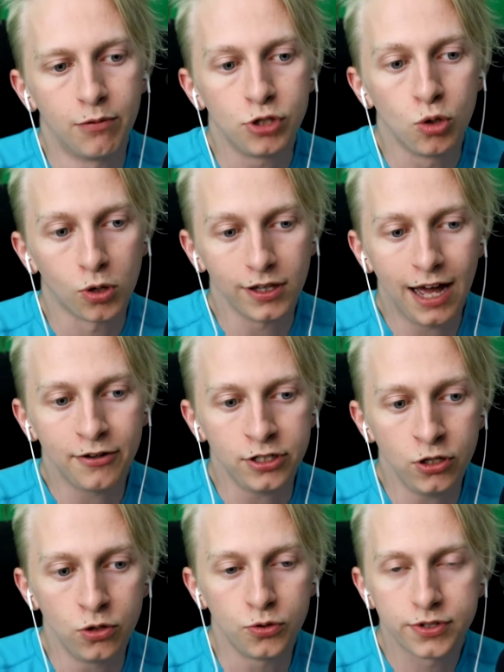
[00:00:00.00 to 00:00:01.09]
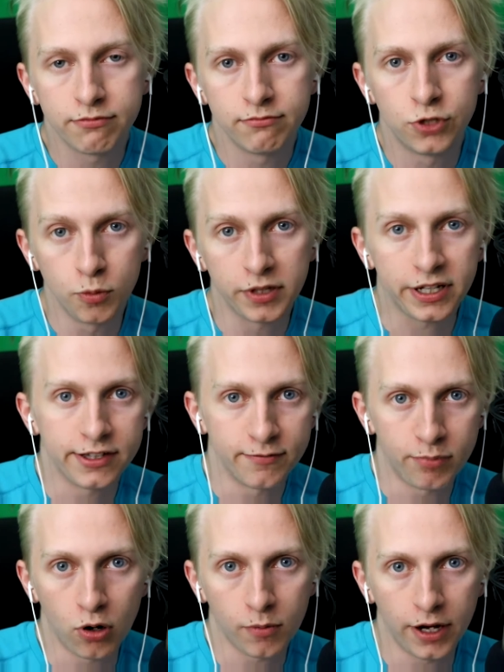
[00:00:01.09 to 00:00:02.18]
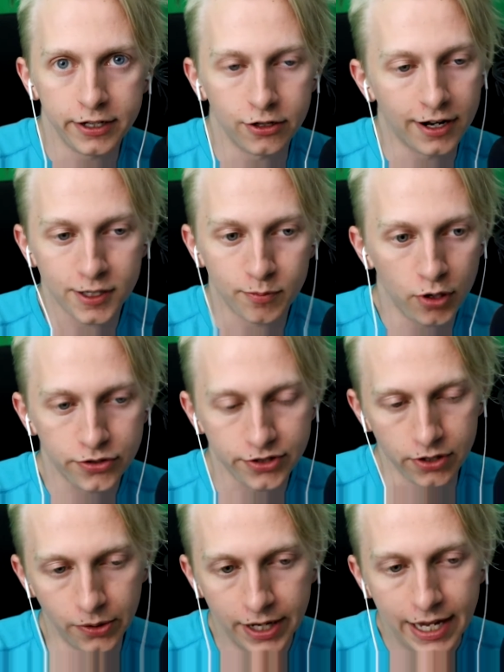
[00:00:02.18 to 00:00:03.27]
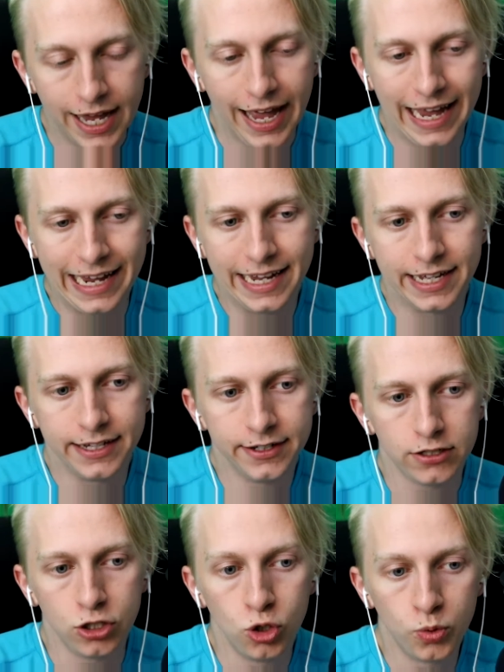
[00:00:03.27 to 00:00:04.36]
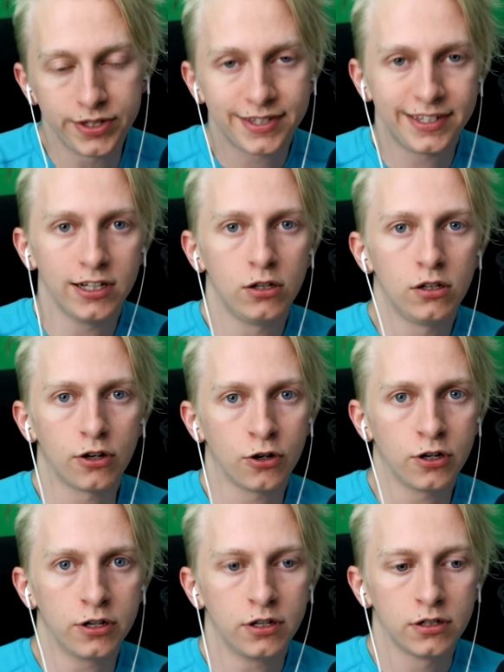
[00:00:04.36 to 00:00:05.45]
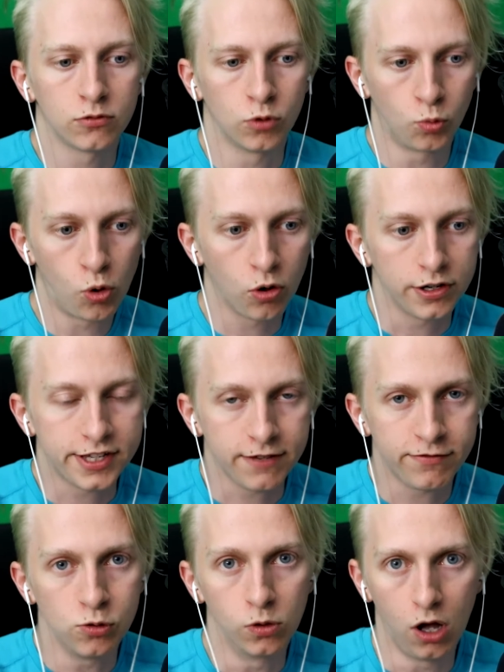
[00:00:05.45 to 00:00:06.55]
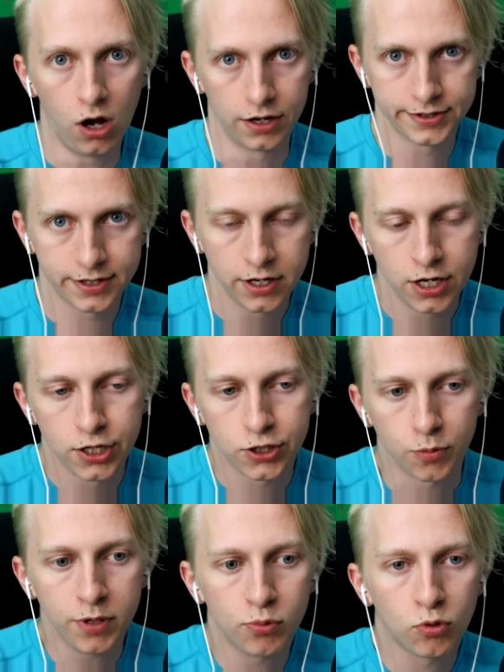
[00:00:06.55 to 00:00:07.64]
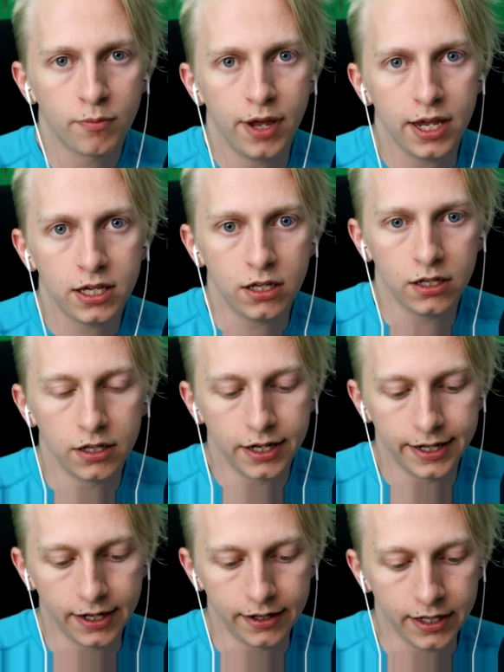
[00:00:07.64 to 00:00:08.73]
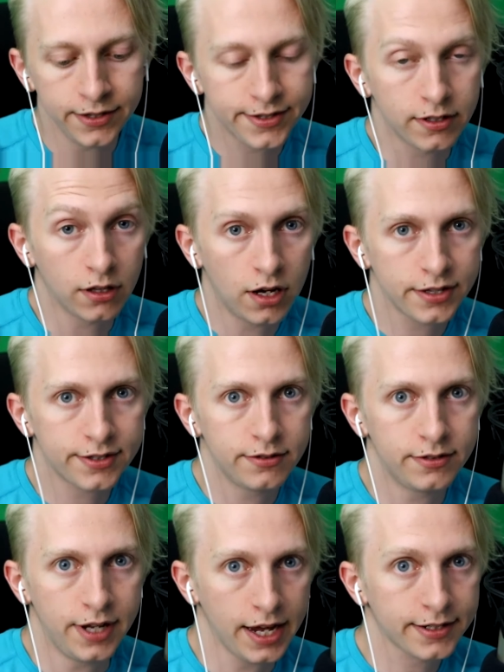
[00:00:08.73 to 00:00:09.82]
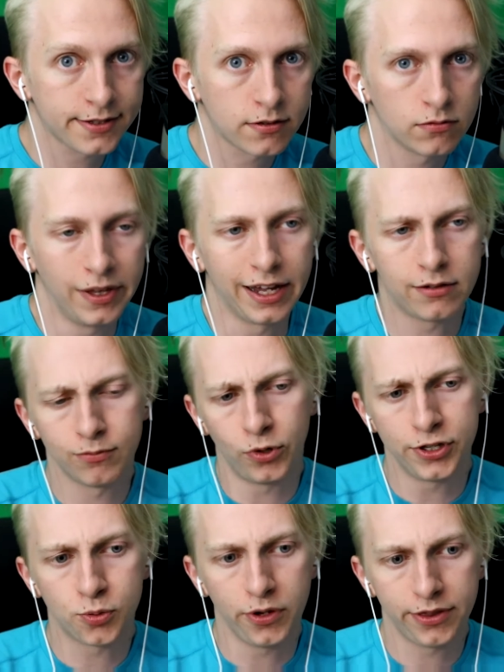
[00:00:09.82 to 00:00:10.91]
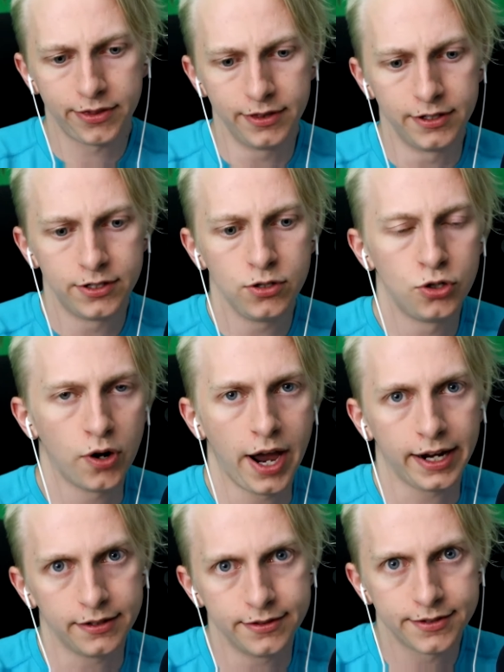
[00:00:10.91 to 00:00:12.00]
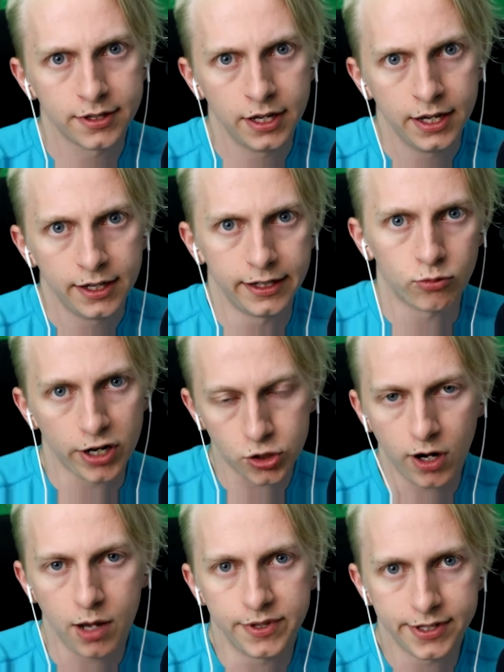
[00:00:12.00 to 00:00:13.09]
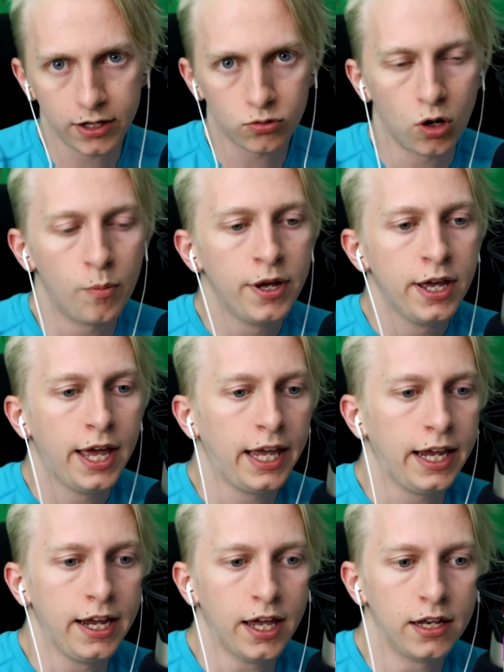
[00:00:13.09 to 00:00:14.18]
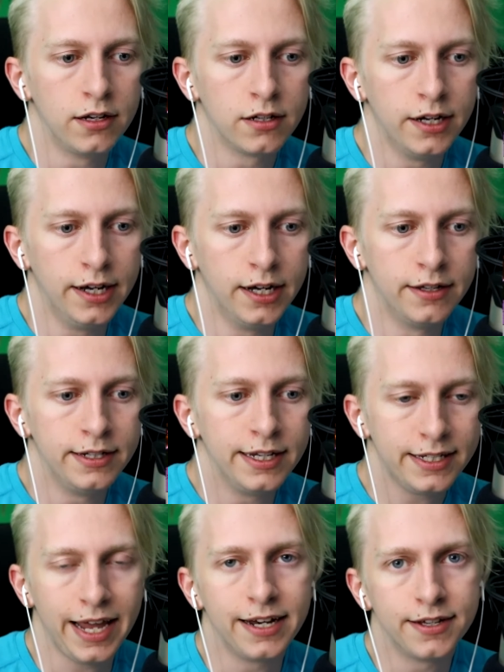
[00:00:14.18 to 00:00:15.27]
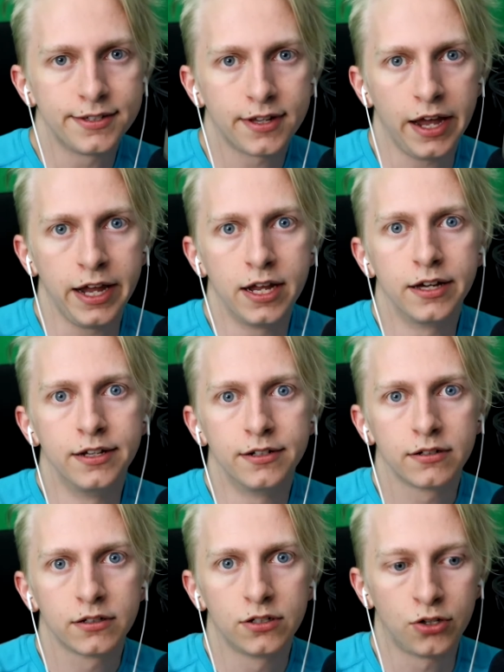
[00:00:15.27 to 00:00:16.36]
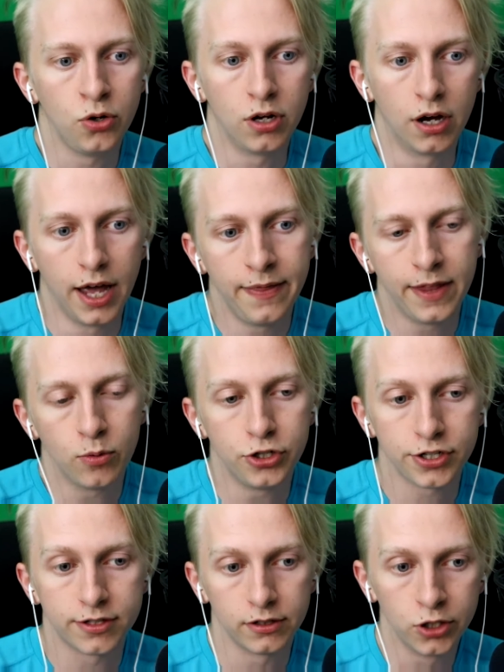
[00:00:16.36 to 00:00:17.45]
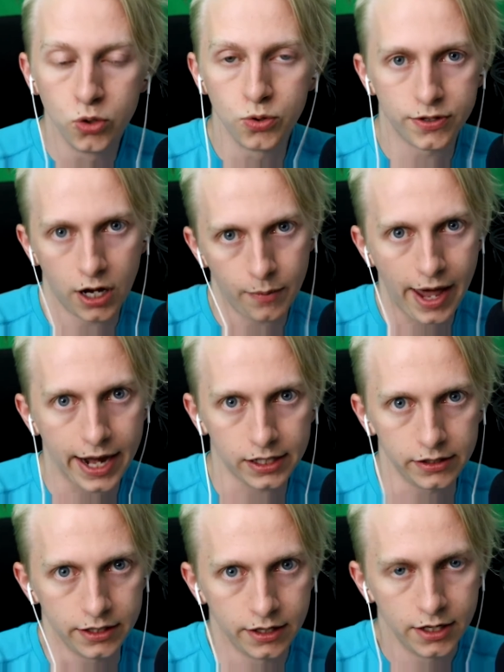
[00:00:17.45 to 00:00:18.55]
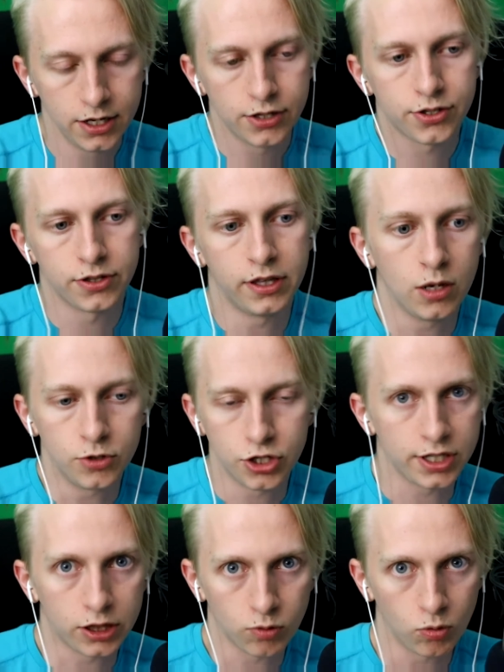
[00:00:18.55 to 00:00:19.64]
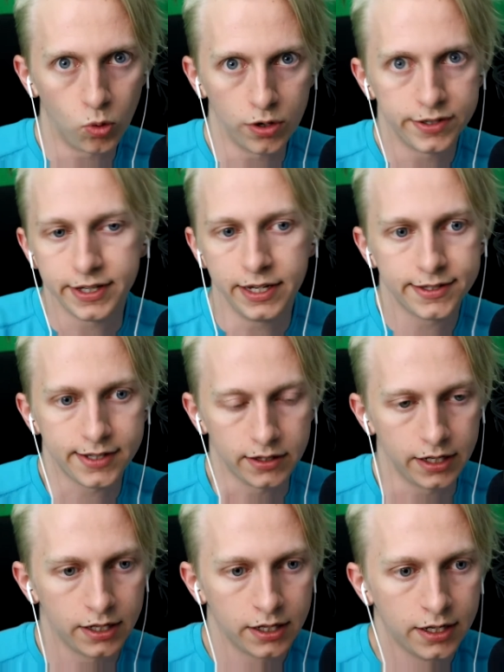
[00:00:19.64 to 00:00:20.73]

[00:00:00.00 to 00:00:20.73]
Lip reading: You were allowed to use duplicates of Pokemon. You're not supposed to. And you would still earn rewards if you lost. So people were making instant loss decks, like ones with the 2 dragons, like Reshiram and Zekrom, and Ninkadas and Kakuna, and they would just lose automatically, so that they would just get the rewards instantly.